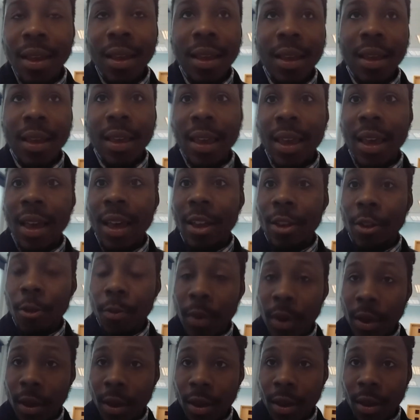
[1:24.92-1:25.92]
It's
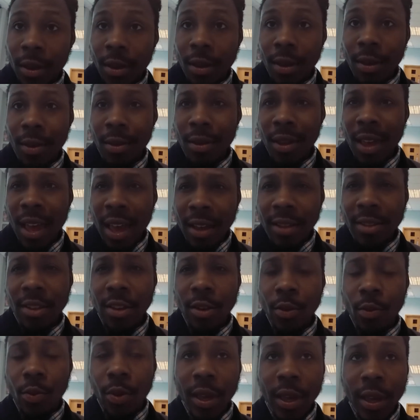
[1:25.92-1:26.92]
been a
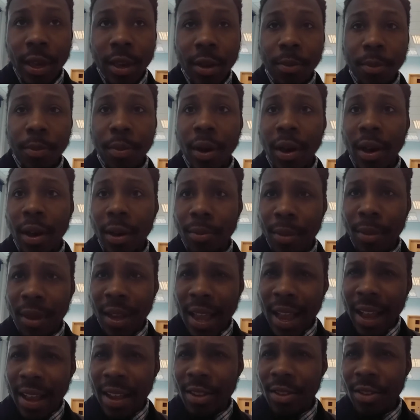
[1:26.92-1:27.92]
hectic week, but I'm
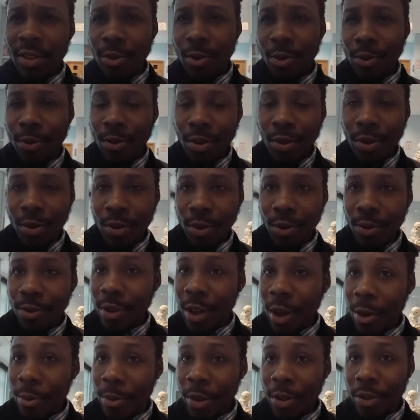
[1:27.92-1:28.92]
glad it's all sort of
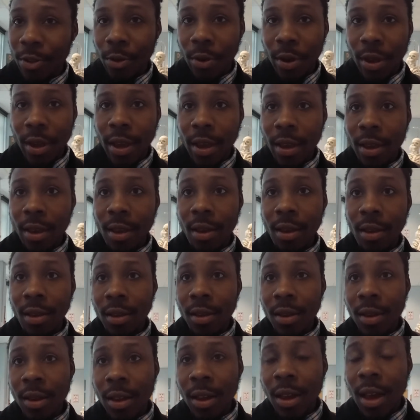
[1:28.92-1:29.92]
coming to an end.
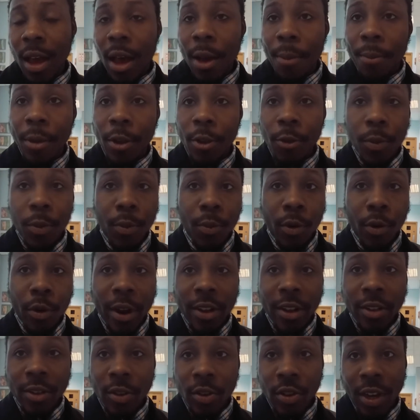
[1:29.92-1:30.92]
It's been
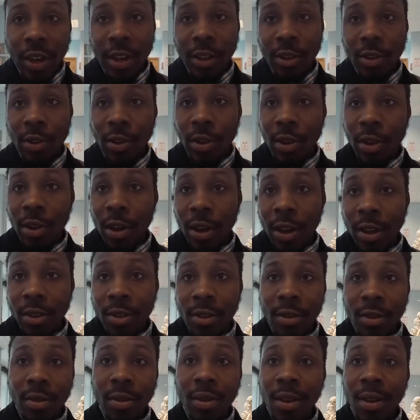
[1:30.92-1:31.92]
great to chat to you
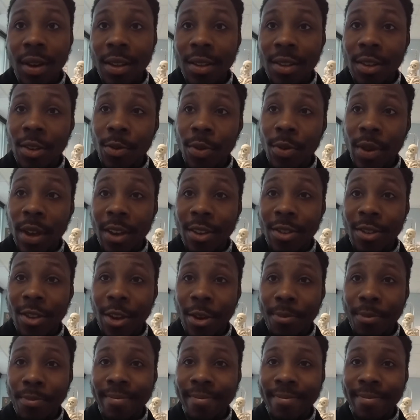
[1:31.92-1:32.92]
guys. Until next
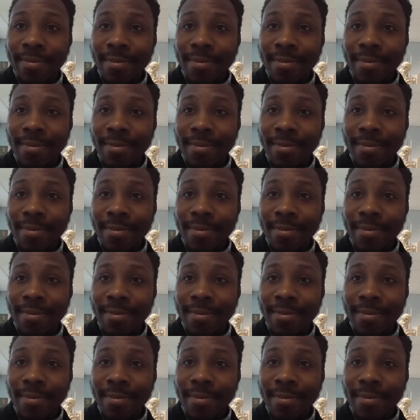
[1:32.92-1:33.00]
time.